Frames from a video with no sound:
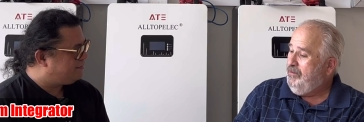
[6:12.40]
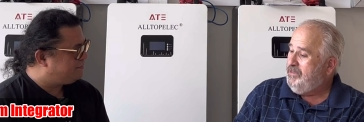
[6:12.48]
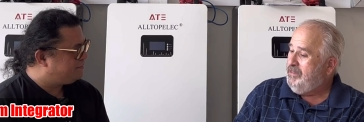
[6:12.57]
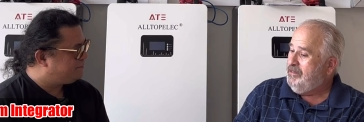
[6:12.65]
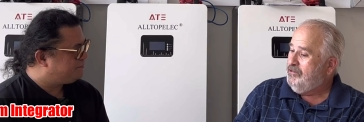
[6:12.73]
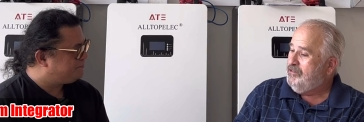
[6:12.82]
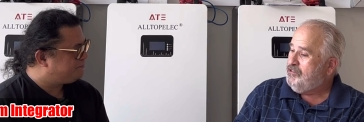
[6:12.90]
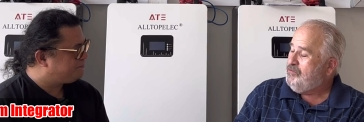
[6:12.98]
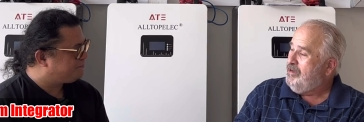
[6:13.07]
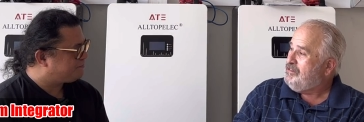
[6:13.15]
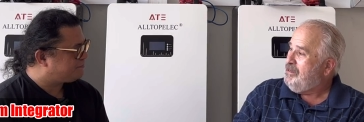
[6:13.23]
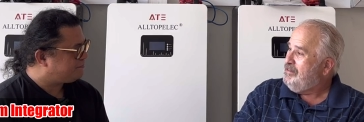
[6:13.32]
Speaker 1: we did a good
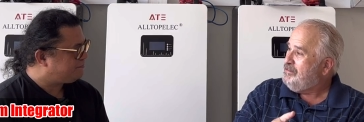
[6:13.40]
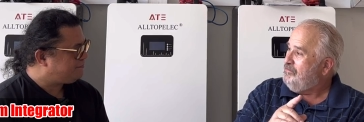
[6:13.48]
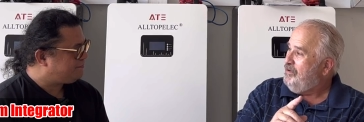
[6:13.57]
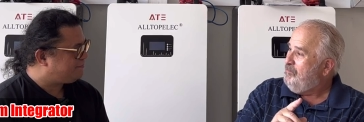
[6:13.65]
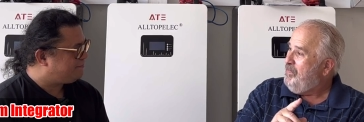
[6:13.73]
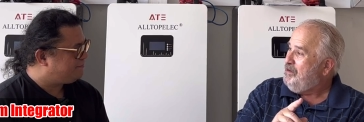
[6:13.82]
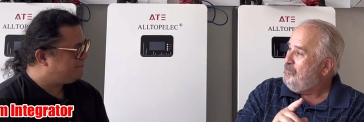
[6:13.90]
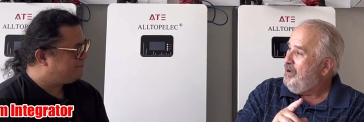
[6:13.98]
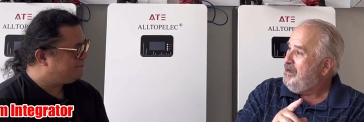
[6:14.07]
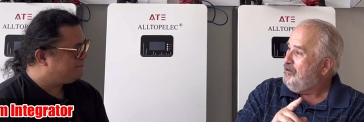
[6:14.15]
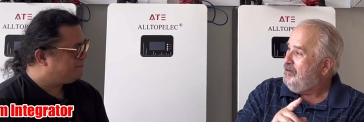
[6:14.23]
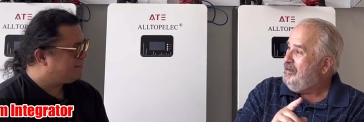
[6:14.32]
stress test of our main
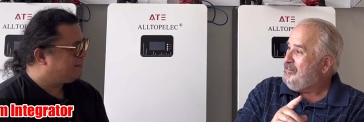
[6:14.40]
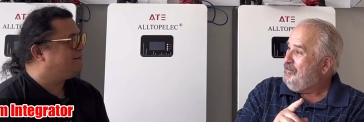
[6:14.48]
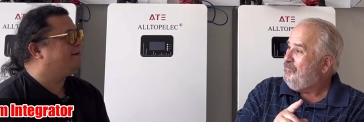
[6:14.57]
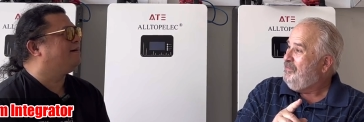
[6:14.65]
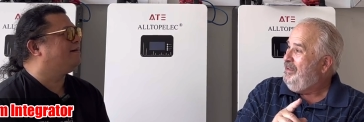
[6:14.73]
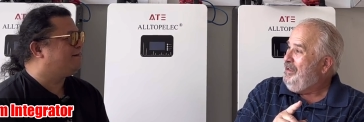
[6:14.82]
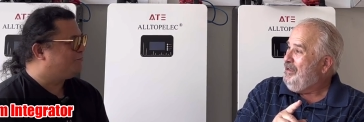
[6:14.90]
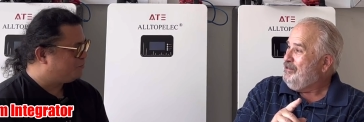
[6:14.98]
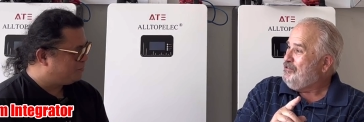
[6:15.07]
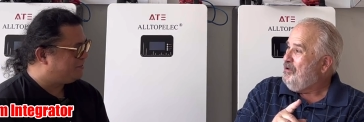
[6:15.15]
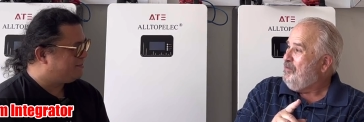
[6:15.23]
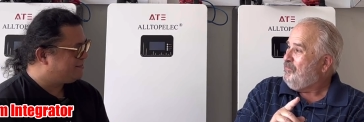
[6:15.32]
breaker because it, yeah,
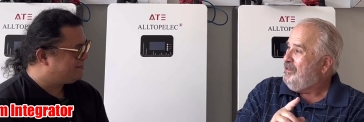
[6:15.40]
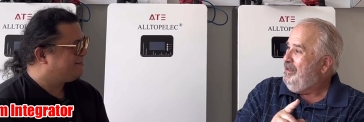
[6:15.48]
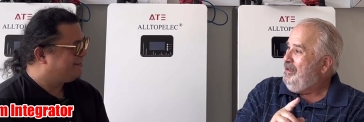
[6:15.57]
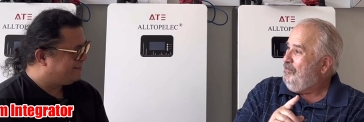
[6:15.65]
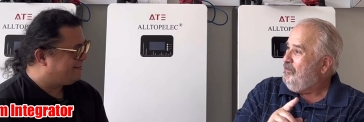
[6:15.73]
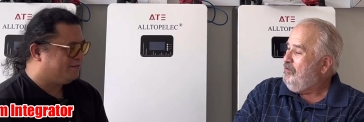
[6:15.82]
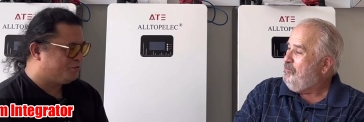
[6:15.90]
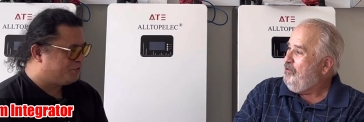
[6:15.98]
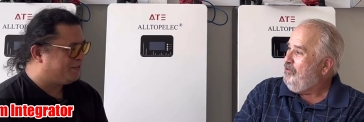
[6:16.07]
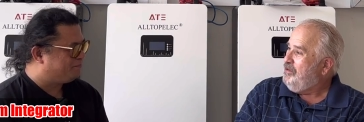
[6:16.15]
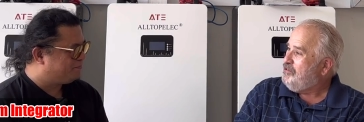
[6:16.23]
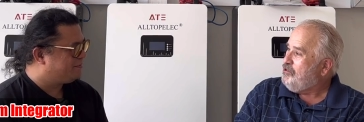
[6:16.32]
it, it We it were tripped.
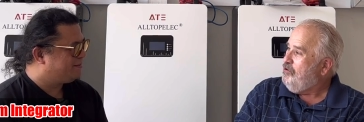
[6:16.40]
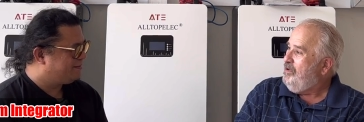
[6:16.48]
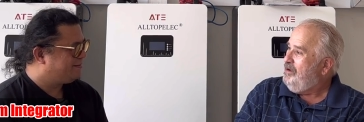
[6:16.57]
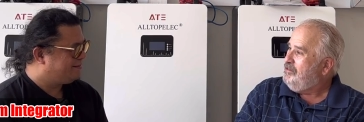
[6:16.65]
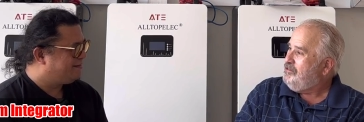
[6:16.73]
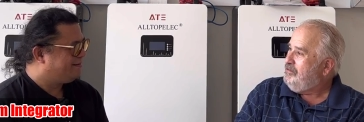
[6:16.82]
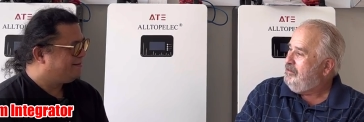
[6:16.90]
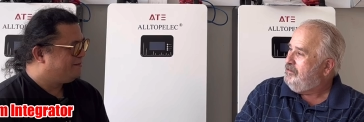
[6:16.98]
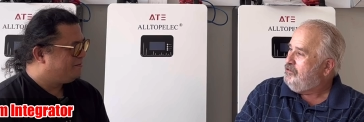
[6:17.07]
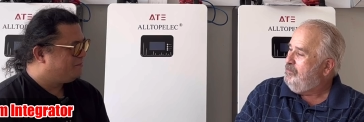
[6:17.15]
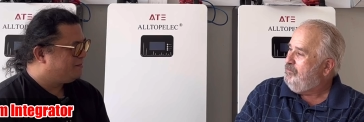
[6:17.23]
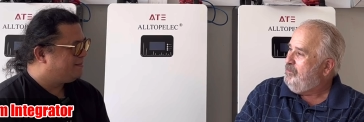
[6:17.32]
pulling so much
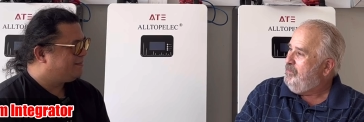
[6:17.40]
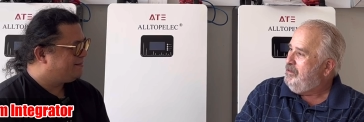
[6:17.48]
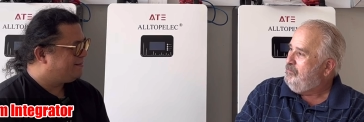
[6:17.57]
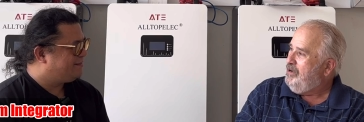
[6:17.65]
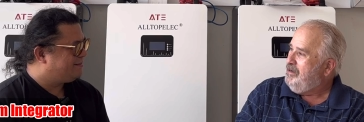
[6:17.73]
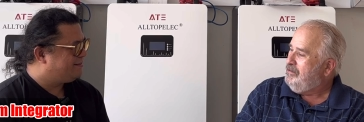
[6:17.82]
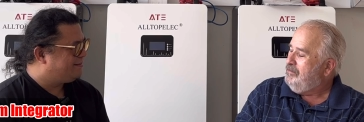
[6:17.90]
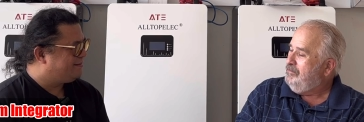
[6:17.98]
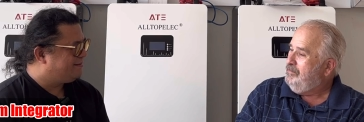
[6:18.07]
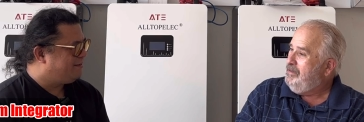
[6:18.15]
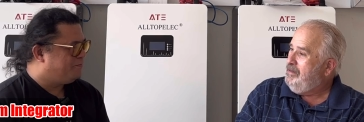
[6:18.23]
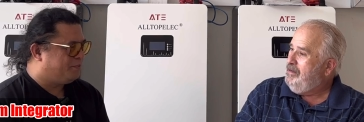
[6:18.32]
it tripped the main breaker.
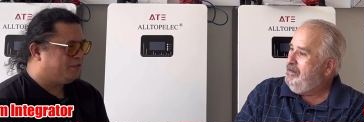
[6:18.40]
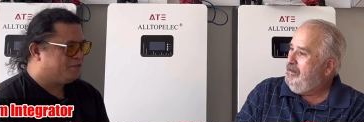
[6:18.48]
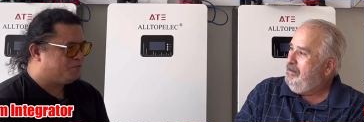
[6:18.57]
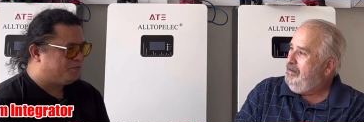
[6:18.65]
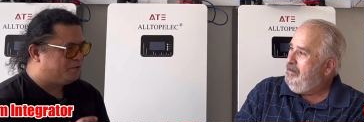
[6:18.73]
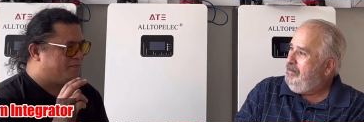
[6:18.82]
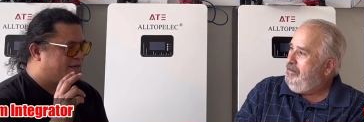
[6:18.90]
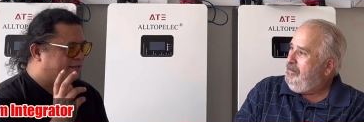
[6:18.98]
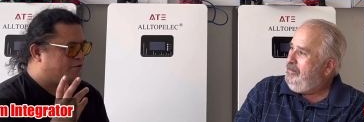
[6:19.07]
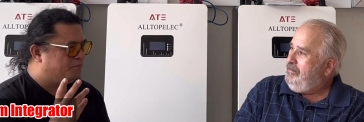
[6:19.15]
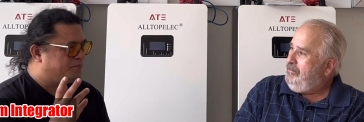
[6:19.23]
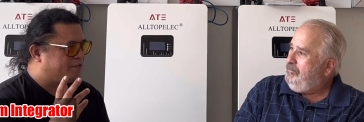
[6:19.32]
Speaker 2: Yeah, because per my
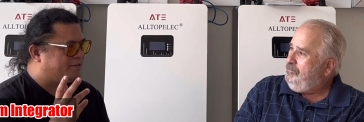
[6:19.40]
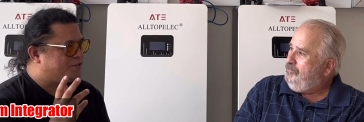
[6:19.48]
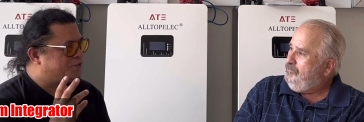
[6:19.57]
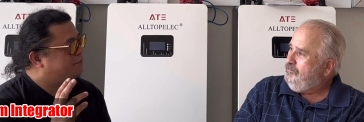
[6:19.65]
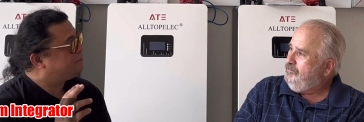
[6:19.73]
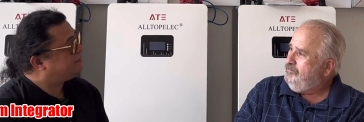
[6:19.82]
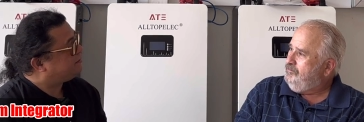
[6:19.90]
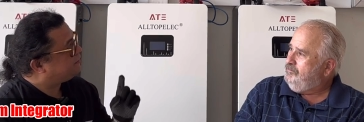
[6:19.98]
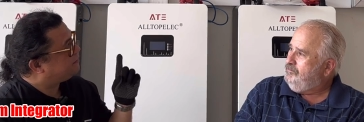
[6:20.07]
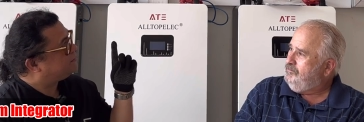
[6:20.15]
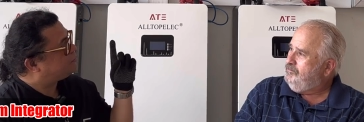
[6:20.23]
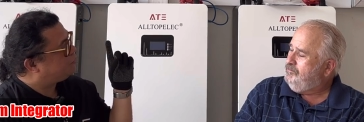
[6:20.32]
computation,
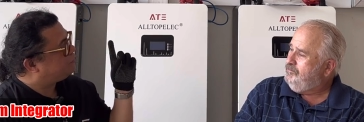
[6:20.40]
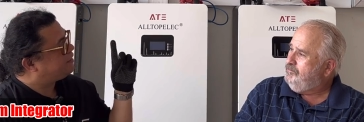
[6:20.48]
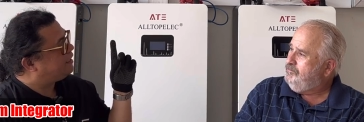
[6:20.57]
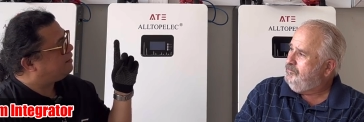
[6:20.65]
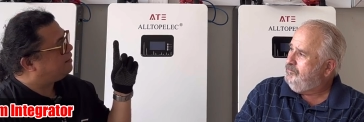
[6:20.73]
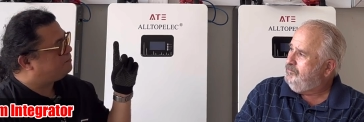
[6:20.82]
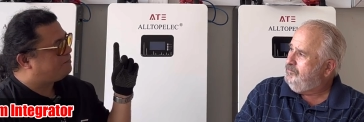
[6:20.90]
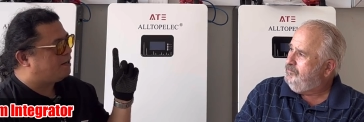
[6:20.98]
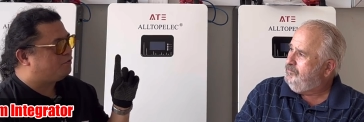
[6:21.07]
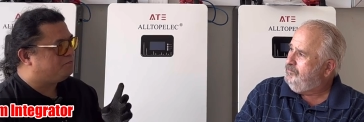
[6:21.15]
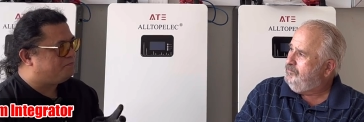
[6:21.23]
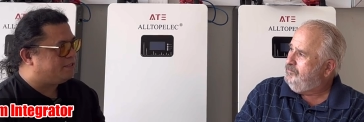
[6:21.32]
the total uh,
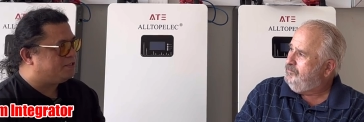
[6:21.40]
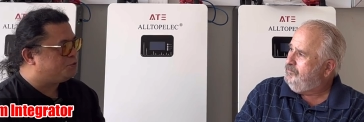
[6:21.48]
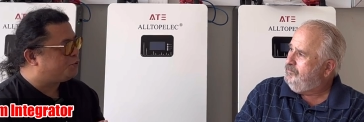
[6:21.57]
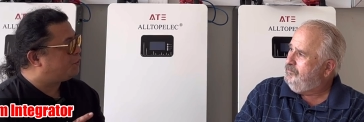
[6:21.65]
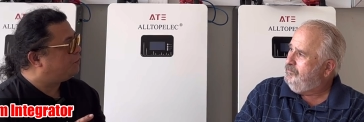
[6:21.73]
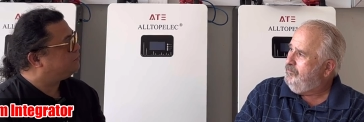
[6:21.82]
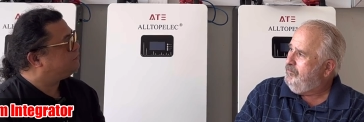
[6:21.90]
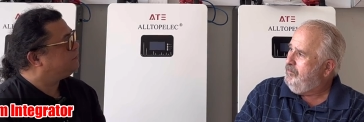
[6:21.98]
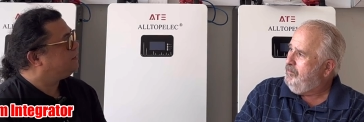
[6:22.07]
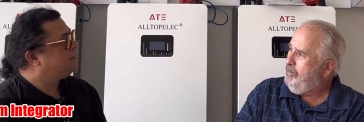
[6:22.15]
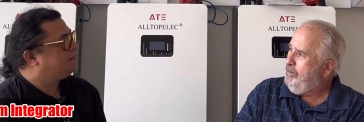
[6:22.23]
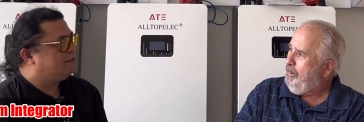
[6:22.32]
power being drawn
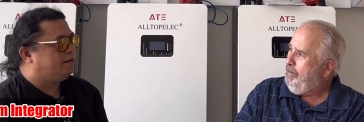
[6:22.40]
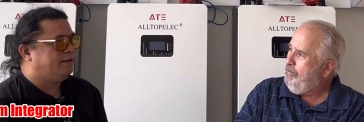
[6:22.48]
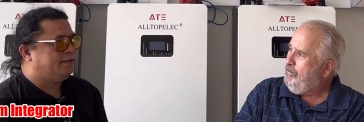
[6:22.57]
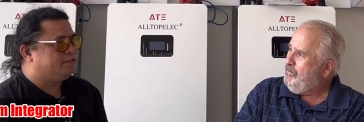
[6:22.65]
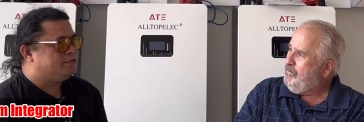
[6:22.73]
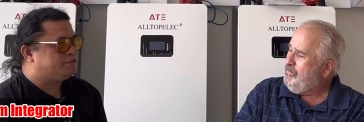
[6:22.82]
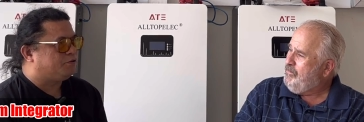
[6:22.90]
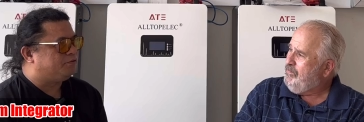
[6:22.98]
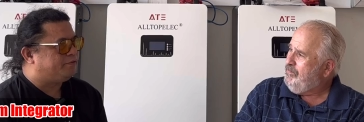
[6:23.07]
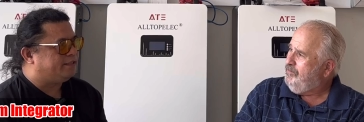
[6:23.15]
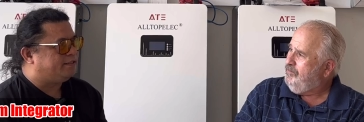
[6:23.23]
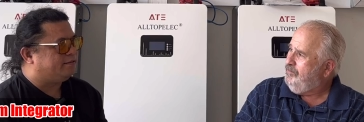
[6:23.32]
uh, is
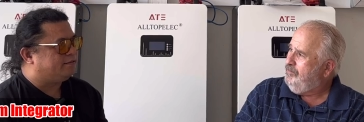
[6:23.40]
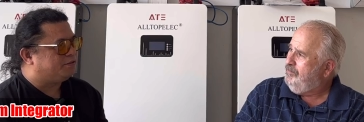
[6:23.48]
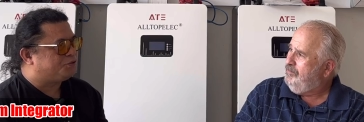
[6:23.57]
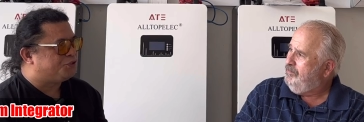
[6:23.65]
already uh,